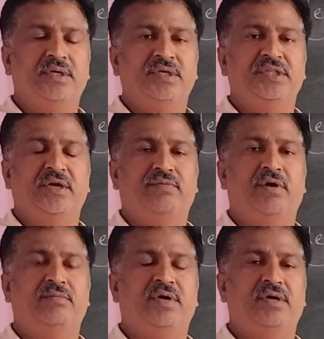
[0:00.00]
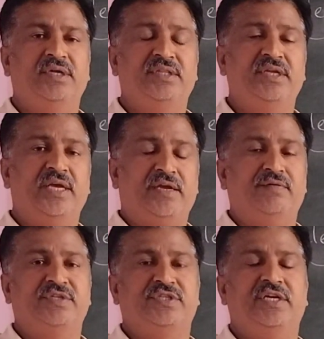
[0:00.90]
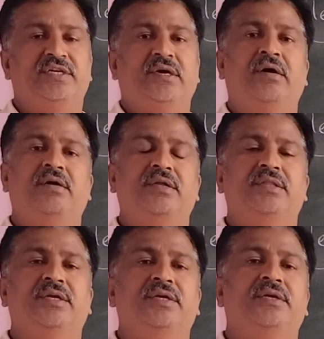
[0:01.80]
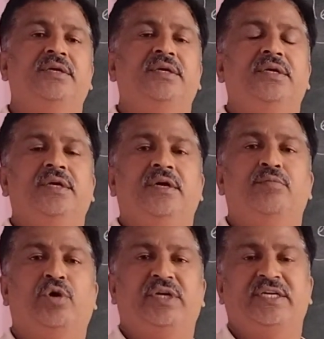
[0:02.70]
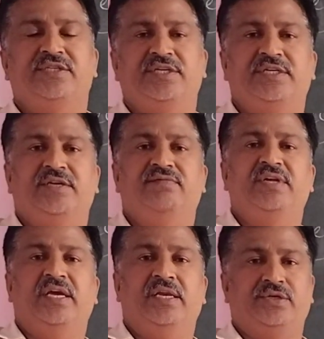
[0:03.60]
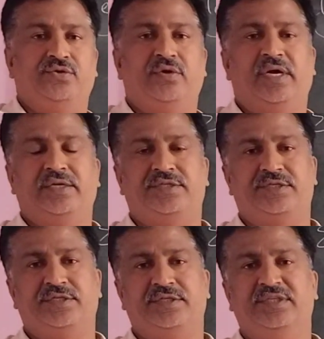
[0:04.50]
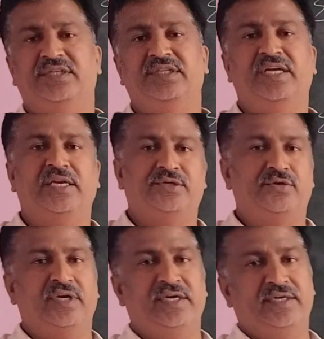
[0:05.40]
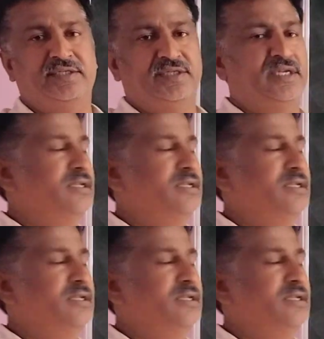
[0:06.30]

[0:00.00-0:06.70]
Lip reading: in the form in the aqueous state or in the molten state of the electrolyte in the electrolytic cell.